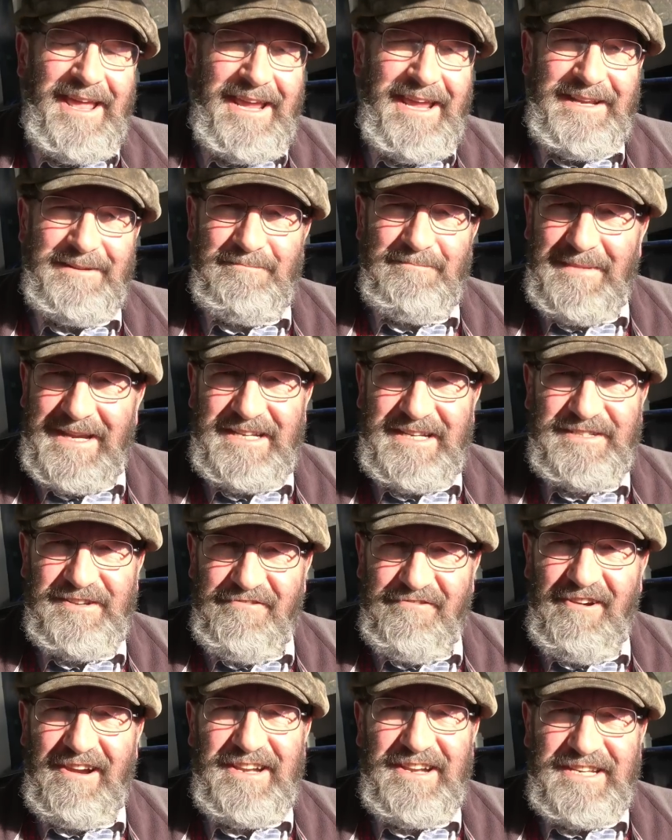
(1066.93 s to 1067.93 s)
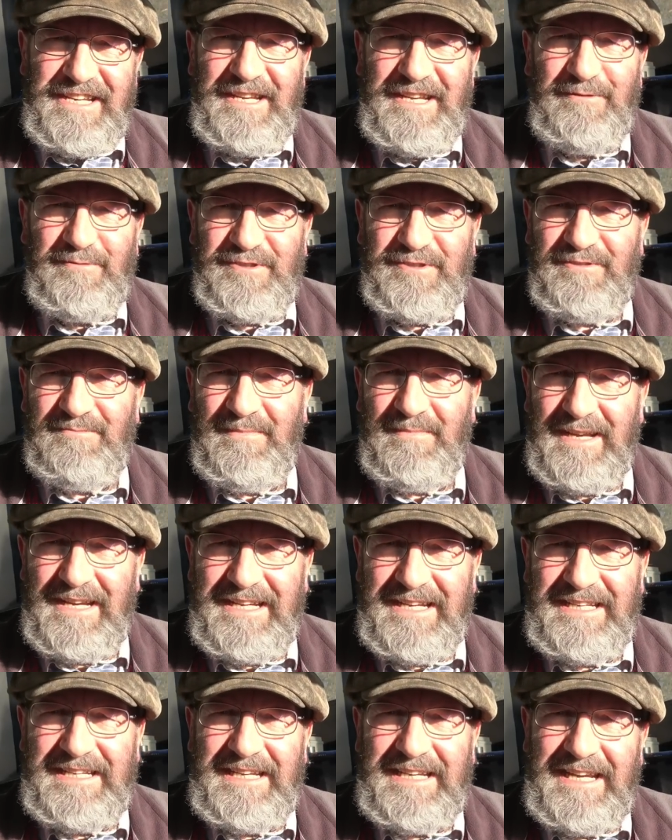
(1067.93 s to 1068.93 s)
It means a great deal to
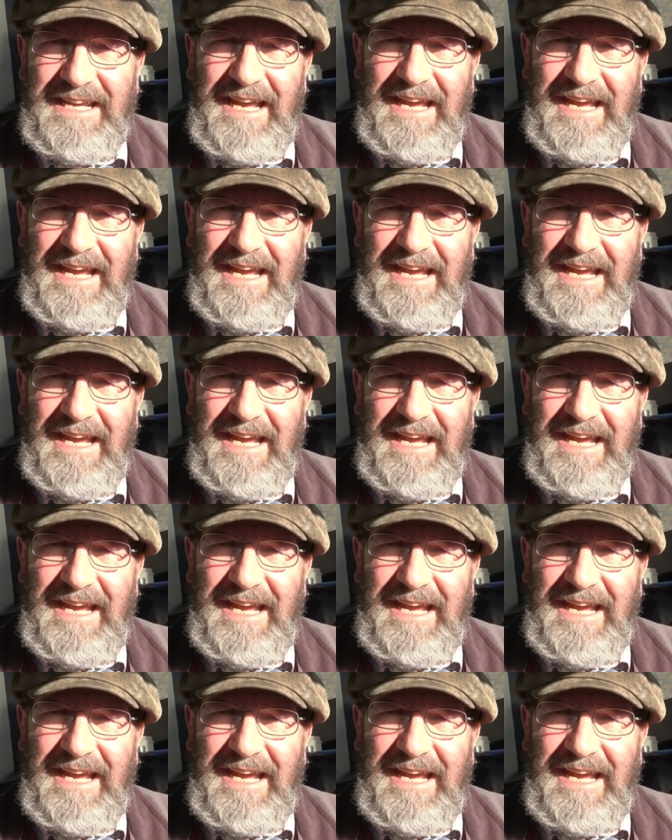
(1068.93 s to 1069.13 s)
me.